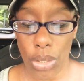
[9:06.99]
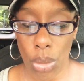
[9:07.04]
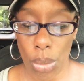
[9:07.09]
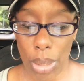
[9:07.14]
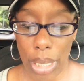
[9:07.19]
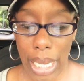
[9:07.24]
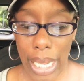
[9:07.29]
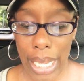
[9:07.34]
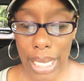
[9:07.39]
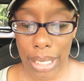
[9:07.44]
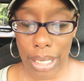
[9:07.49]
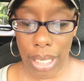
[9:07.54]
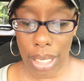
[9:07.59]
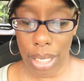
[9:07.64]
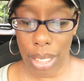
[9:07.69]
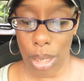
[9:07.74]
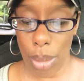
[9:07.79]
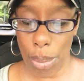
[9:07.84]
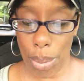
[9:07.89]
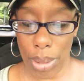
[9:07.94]
you can't get
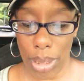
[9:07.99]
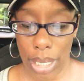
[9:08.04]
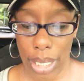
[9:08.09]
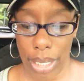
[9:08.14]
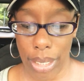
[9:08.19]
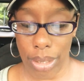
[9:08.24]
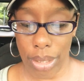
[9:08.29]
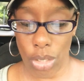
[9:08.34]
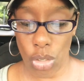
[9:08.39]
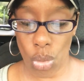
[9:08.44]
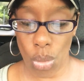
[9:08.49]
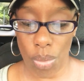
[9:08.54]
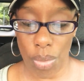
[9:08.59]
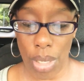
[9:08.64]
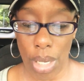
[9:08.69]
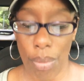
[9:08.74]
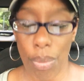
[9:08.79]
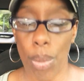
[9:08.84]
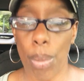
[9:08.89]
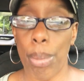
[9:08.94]
any place that you've
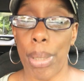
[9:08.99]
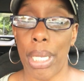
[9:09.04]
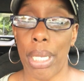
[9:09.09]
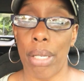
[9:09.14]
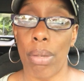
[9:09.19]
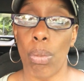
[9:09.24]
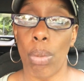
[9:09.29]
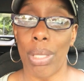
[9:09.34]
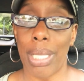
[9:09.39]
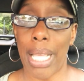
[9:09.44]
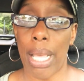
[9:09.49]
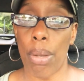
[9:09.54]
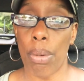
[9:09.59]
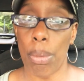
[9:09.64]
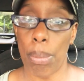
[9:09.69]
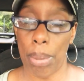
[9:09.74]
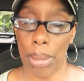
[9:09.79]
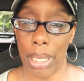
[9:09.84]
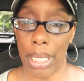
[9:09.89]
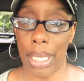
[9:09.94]
never been without
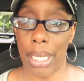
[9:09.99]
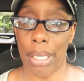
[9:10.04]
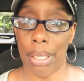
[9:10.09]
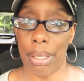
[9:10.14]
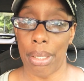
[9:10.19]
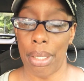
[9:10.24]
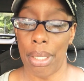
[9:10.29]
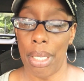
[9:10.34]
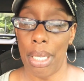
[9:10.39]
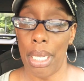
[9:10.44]
a plan.